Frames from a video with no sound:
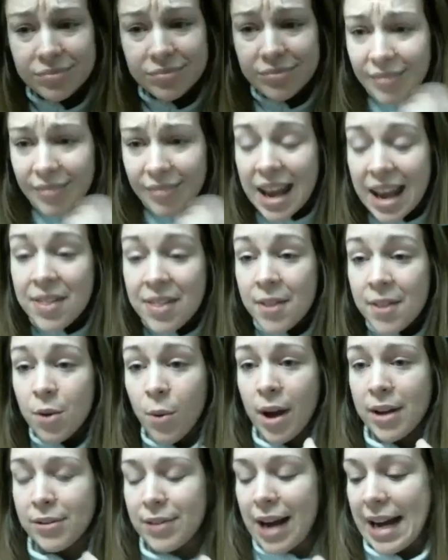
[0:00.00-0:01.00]
And then the
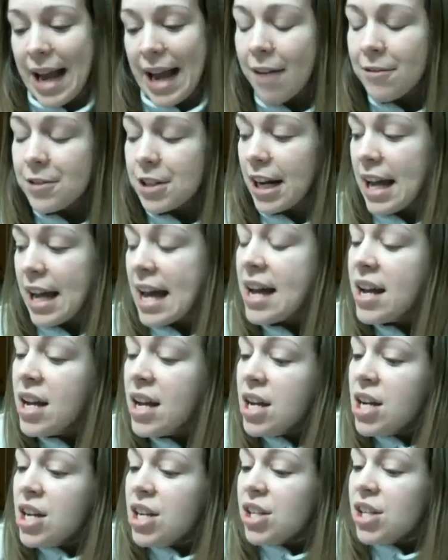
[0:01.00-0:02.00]
one right after it.
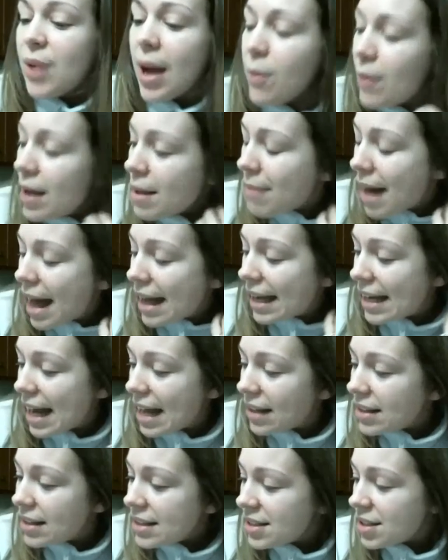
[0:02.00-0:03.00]
So I went back and
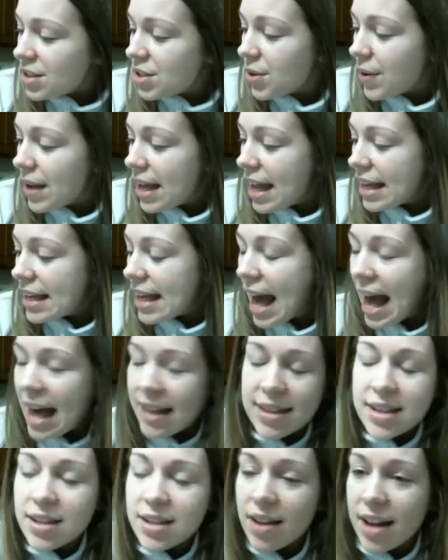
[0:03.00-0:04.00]
I listened to it, and
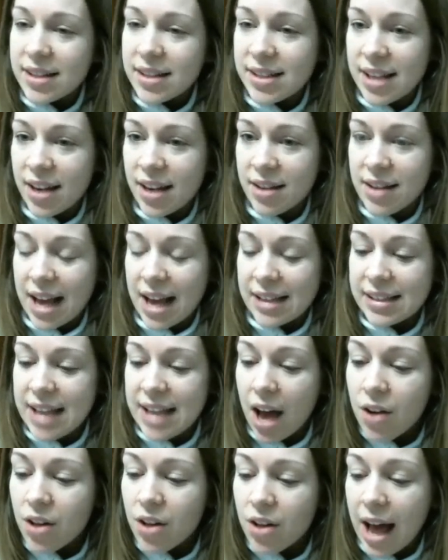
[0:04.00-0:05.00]
Kathy Lutz said in that
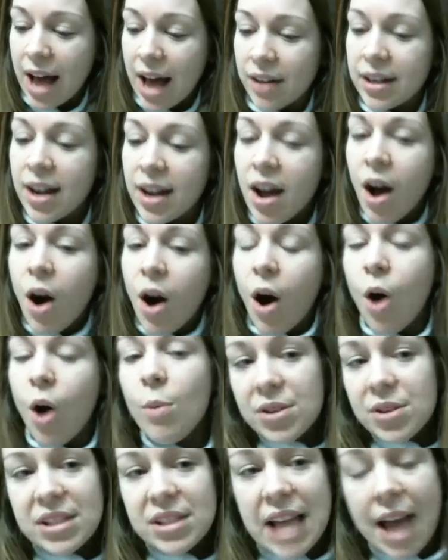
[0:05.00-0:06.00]
SoundCloud,
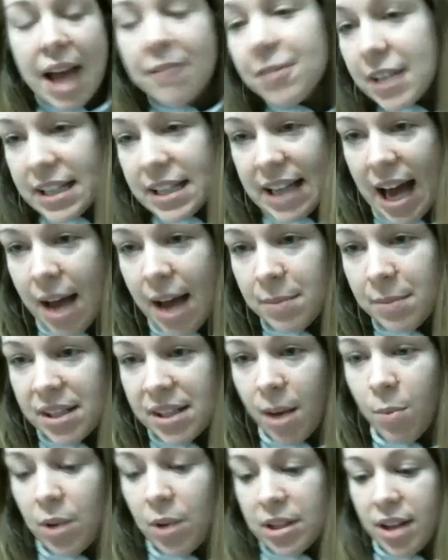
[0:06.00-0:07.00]
almost every time
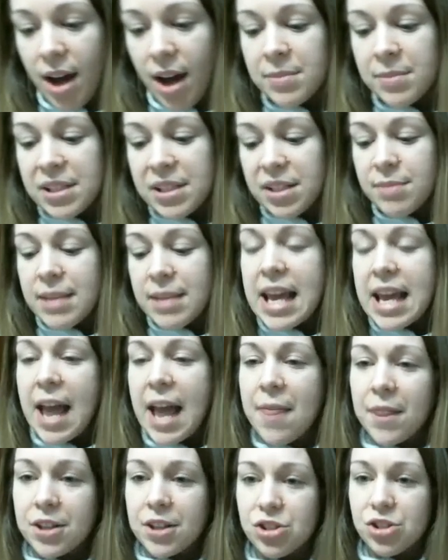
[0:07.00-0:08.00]
someone comes to me and
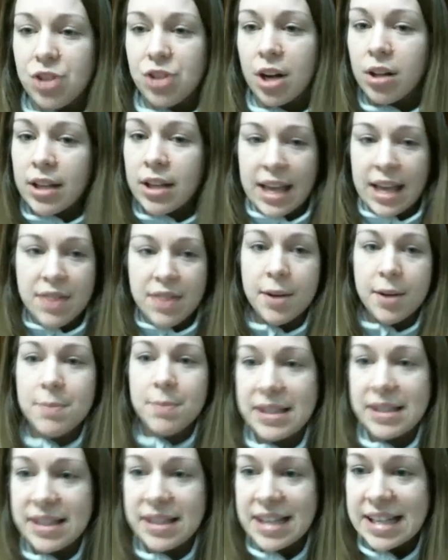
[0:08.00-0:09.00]
they're struggling in their
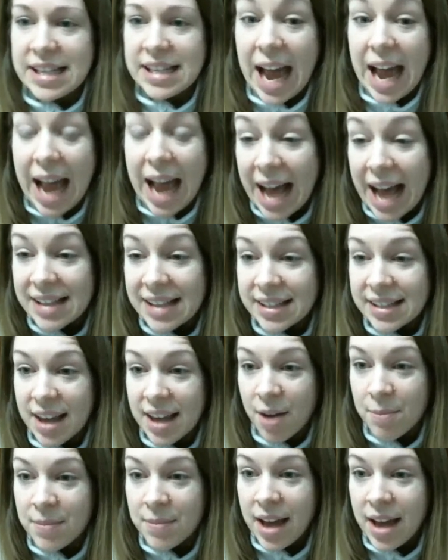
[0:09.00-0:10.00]
business, I ask
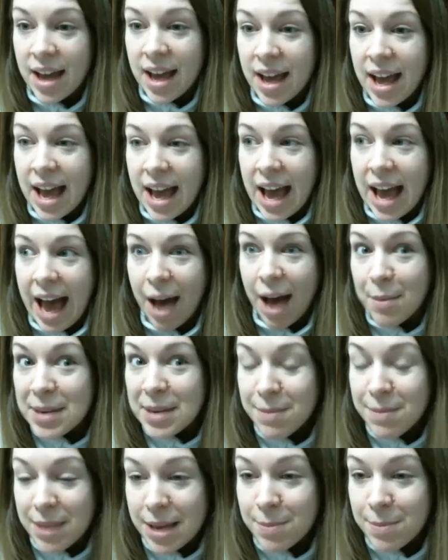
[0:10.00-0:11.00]
them, how many
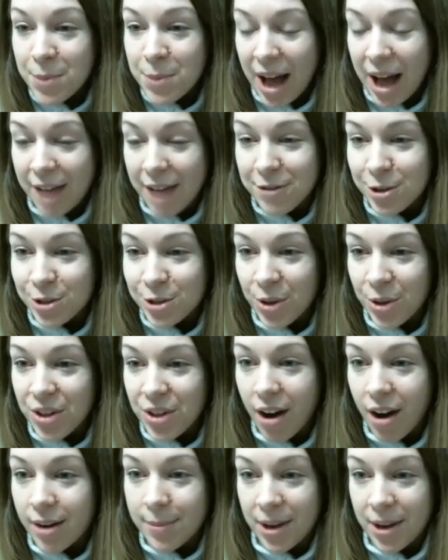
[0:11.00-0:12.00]
people have you told the
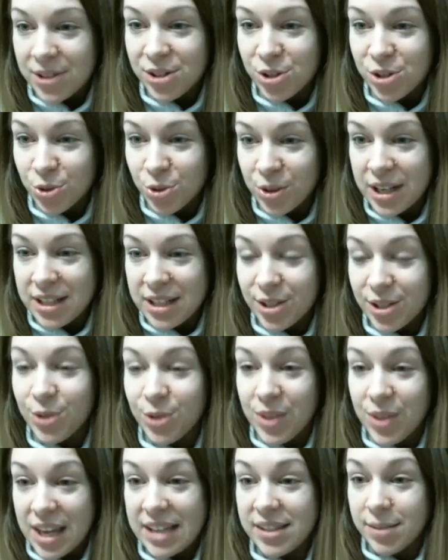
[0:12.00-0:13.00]
Arbonne story to
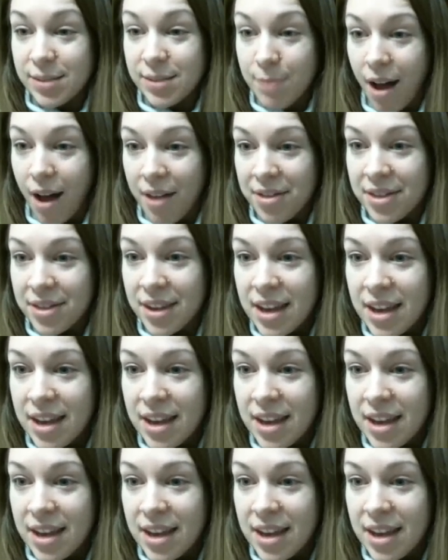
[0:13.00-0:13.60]
this month?